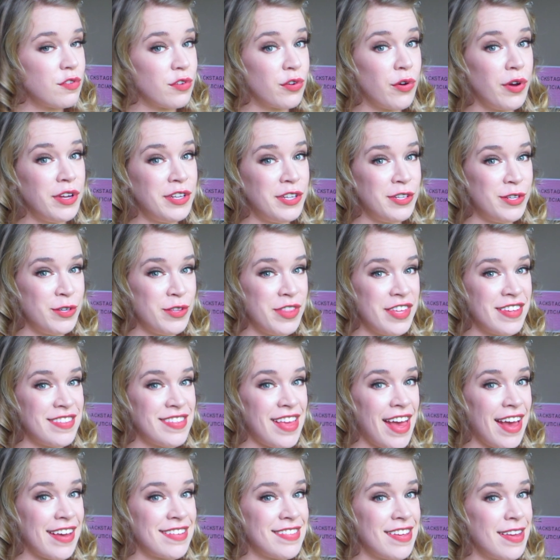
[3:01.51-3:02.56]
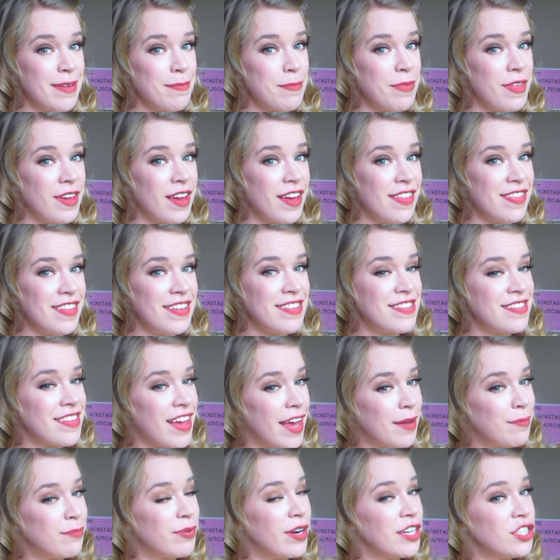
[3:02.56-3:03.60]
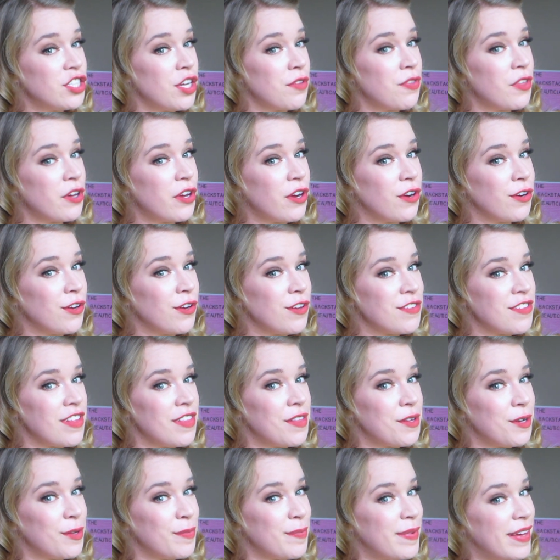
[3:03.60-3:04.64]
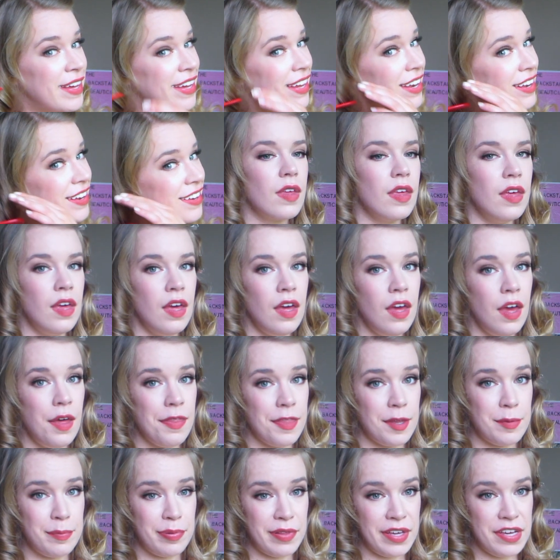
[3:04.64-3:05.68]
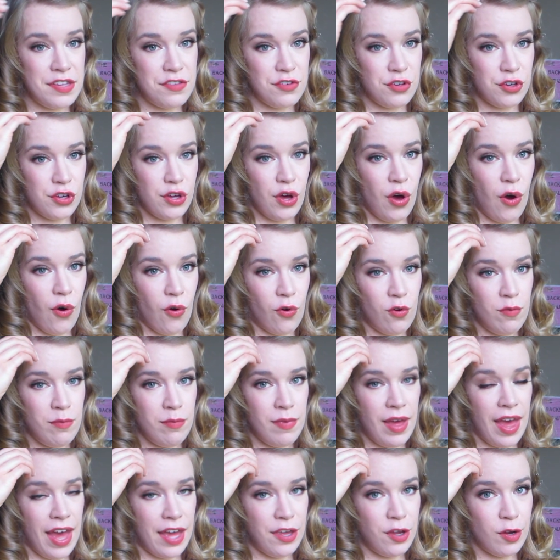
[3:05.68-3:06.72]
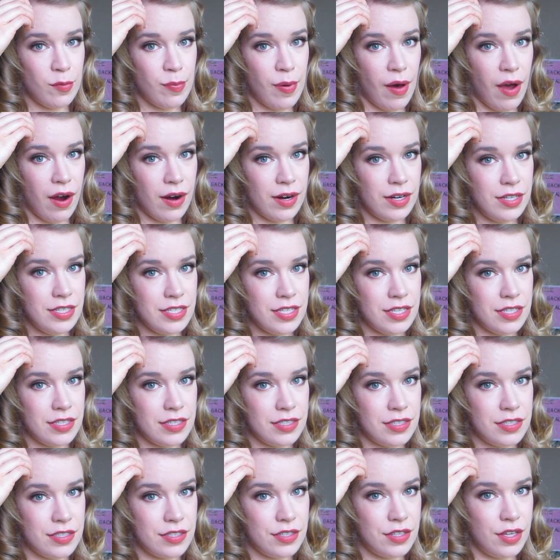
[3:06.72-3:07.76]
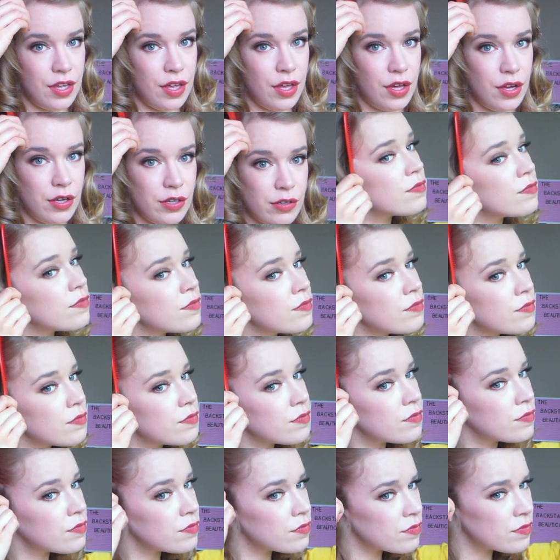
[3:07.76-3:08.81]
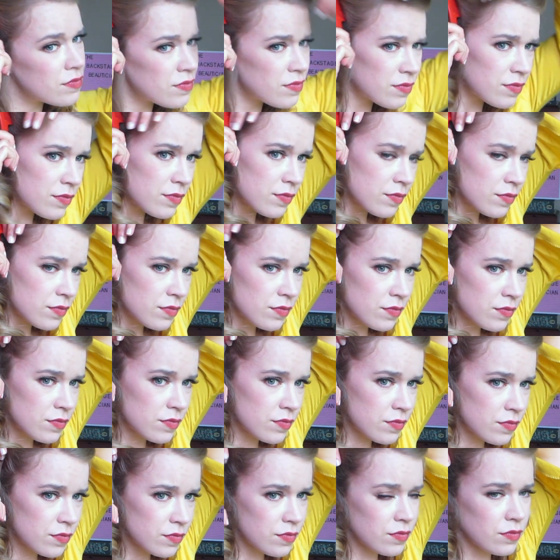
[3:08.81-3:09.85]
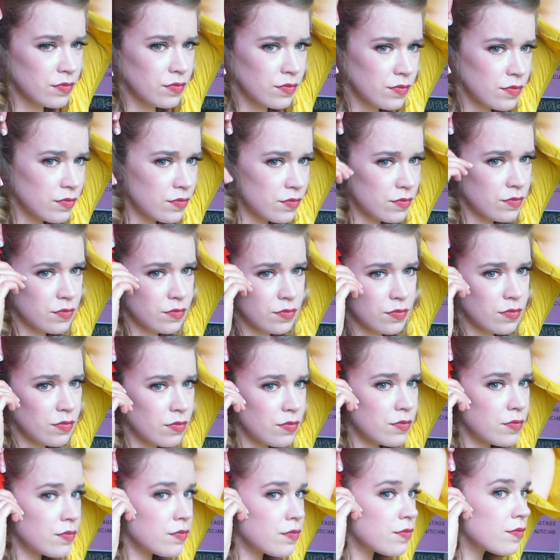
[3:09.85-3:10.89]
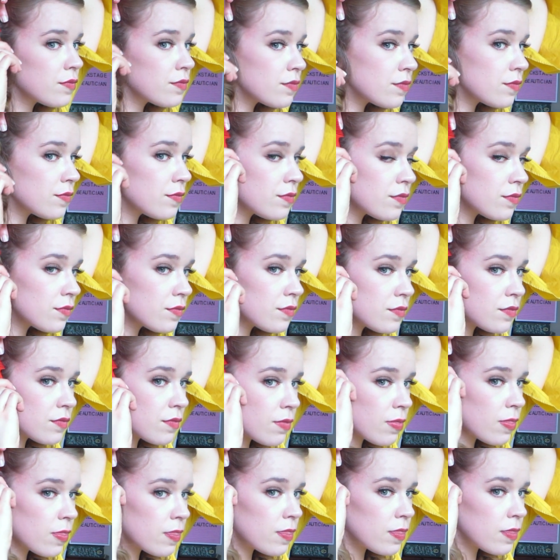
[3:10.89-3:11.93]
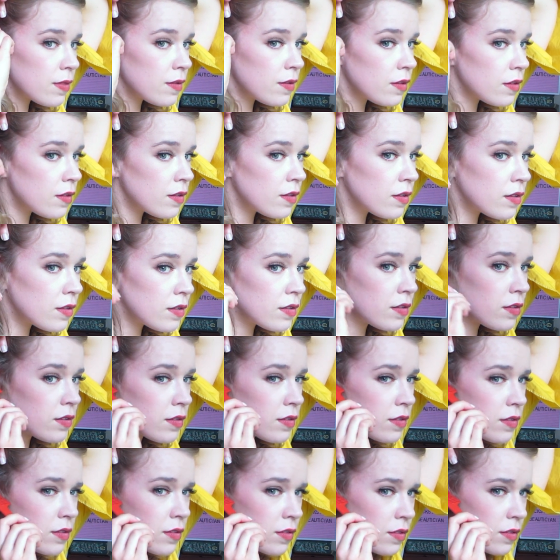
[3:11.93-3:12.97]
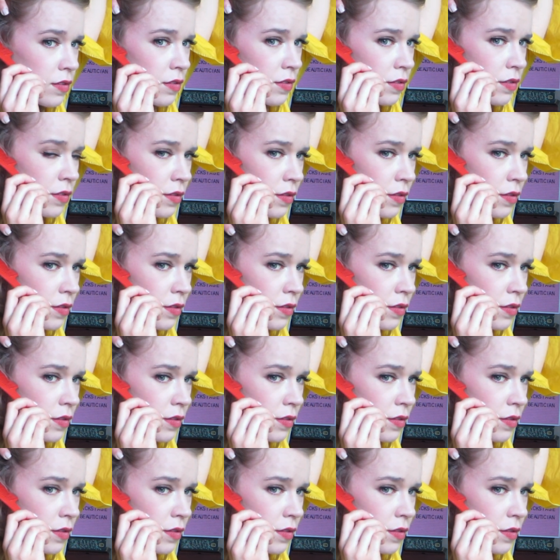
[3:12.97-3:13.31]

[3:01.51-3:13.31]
So we're going to do the exact same thing on this side. Brush out the curls a little bit, then place your comb at your part, run it down a short ways, and coax that first part of the S wave into place.